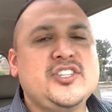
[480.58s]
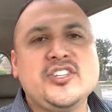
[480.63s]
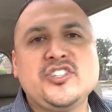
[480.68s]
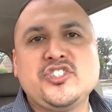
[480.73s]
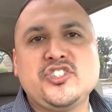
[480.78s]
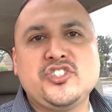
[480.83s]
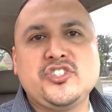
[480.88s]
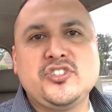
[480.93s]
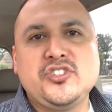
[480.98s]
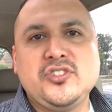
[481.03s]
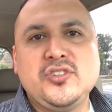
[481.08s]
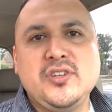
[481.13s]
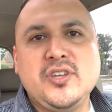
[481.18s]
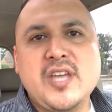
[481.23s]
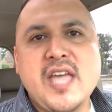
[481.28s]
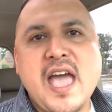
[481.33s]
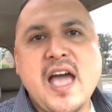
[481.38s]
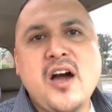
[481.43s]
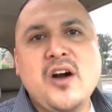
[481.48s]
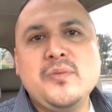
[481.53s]
just
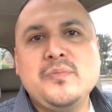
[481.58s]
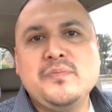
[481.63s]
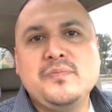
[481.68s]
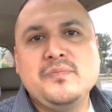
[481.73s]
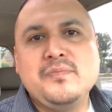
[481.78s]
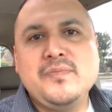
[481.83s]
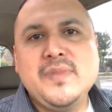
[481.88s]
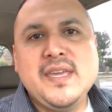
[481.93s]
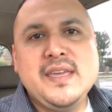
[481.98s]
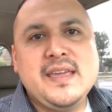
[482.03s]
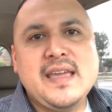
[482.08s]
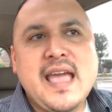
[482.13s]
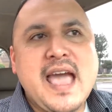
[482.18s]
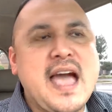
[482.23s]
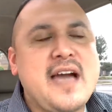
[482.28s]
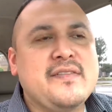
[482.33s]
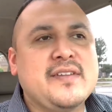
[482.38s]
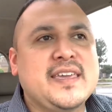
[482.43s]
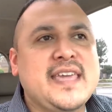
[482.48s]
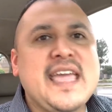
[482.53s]
it helped me
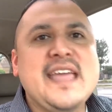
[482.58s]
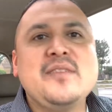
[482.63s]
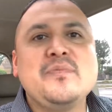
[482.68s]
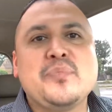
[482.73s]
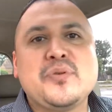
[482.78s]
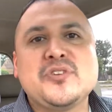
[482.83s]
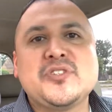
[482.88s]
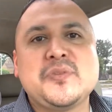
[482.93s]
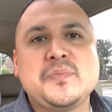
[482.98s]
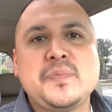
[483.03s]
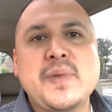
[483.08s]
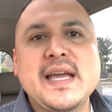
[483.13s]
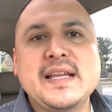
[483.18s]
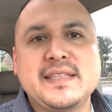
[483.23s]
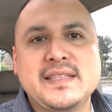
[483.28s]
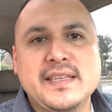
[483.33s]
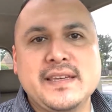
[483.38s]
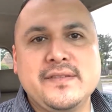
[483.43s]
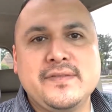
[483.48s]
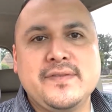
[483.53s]
have gain
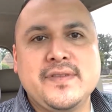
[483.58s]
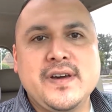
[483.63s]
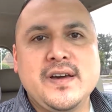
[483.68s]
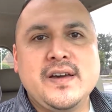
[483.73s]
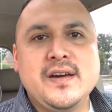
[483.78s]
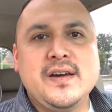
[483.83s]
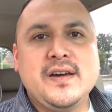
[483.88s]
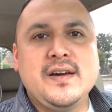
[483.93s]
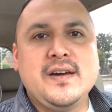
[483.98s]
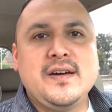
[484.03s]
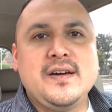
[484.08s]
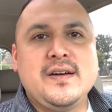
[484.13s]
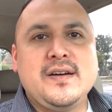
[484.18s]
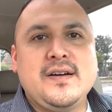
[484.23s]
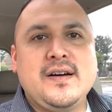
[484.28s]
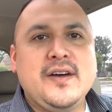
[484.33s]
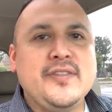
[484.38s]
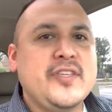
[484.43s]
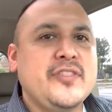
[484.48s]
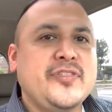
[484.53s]
perspective
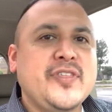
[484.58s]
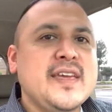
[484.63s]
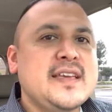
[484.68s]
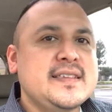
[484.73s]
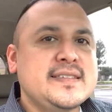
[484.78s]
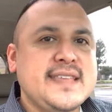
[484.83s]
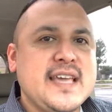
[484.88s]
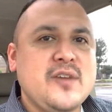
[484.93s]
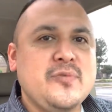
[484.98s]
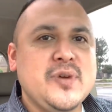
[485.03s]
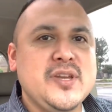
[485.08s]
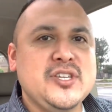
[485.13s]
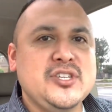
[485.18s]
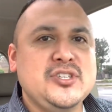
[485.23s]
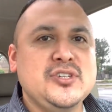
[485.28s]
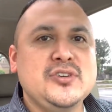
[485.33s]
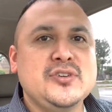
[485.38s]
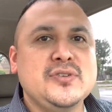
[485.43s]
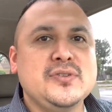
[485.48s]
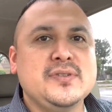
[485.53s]
on the things that we
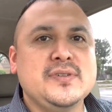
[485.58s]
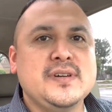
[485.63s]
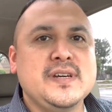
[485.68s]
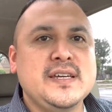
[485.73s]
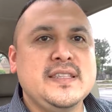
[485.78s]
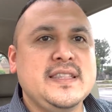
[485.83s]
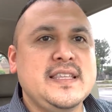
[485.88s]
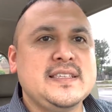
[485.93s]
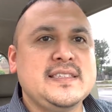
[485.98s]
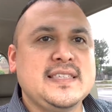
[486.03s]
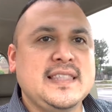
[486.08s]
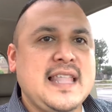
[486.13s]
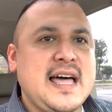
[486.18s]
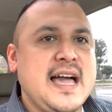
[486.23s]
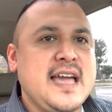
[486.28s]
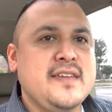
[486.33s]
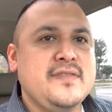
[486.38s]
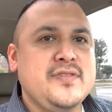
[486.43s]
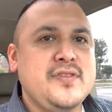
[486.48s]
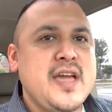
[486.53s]
do in this
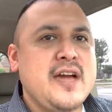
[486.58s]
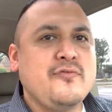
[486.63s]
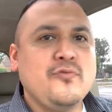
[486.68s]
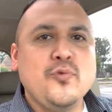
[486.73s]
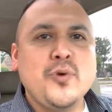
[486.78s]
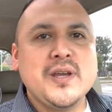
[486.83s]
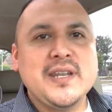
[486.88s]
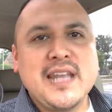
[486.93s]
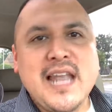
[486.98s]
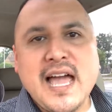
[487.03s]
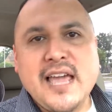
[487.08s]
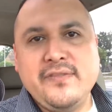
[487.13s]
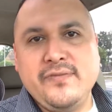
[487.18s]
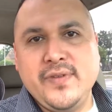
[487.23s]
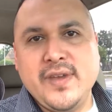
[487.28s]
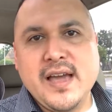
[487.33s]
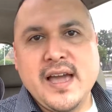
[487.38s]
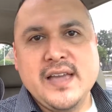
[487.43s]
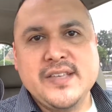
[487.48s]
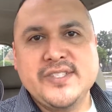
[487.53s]
life. You have one
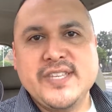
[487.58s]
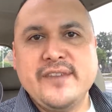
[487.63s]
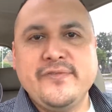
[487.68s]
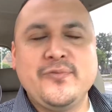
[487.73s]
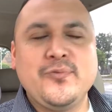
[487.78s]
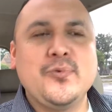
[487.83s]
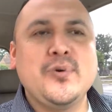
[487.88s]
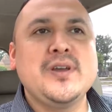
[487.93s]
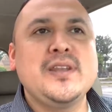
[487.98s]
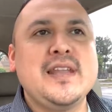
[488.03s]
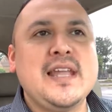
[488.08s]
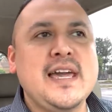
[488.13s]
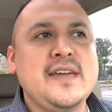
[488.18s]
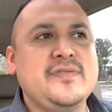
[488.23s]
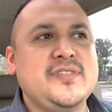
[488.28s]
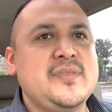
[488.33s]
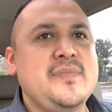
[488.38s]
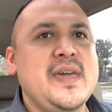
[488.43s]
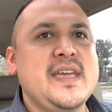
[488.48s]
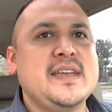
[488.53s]
life, guys. You have one
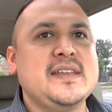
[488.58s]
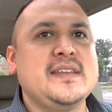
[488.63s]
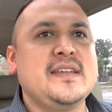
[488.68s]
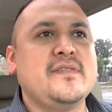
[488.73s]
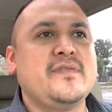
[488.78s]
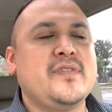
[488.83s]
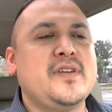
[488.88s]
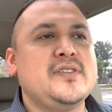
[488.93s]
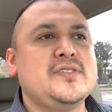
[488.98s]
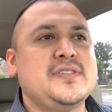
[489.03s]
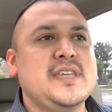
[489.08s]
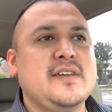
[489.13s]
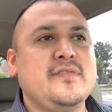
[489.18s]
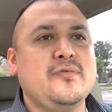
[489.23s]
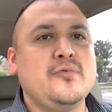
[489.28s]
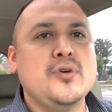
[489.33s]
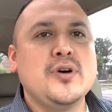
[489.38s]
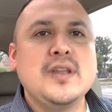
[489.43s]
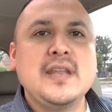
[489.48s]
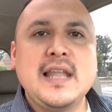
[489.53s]
life to make a difference. You
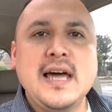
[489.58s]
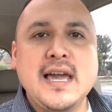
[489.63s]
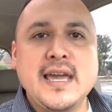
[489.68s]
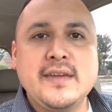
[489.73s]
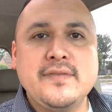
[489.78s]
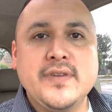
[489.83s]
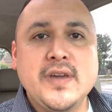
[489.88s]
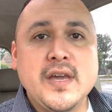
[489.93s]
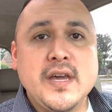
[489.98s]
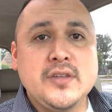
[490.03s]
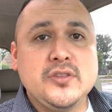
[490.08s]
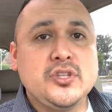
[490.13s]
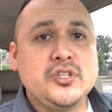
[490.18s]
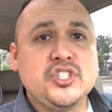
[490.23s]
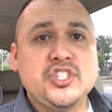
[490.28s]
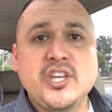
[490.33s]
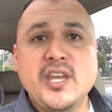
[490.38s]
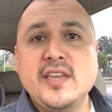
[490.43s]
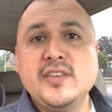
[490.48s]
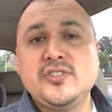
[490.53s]
have one life to
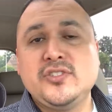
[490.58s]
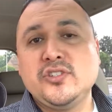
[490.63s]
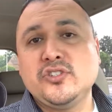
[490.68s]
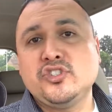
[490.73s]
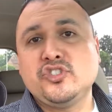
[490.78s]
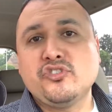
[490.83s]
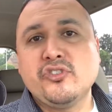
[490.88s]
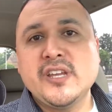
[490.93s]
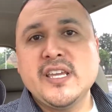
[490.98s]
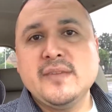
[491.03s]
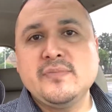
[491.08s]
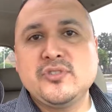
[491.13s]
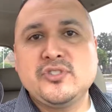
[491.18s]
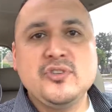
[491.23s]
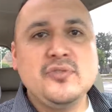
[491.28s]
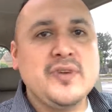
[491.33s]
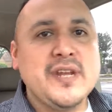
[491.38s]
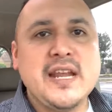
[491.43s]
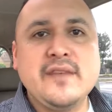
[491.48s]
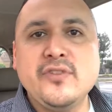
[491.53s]
chase your dreams,
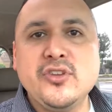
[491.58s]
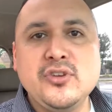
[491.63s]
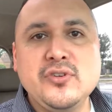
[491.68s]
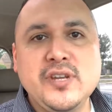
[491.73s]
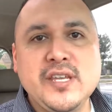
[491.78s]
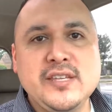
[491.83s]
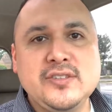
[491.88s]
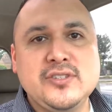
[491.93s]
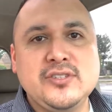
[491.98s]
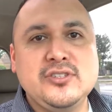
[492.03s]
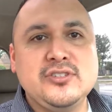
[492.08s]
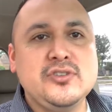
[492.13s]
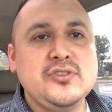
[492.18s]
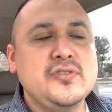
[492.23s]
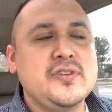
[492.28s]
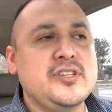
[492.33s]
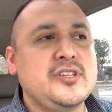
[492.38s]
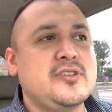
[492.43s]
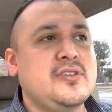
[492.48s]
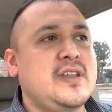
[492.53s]
do whatever you need to
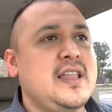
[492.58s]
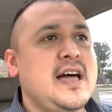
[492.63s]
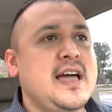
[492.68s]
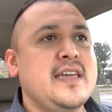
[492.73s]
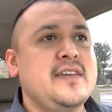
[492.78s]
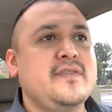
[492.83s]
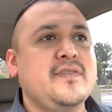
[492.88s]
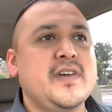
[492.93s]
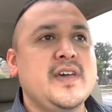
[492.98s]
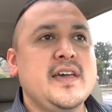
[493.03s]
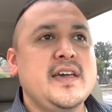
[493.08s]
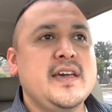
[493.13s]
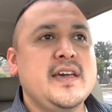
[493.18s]
do in your life.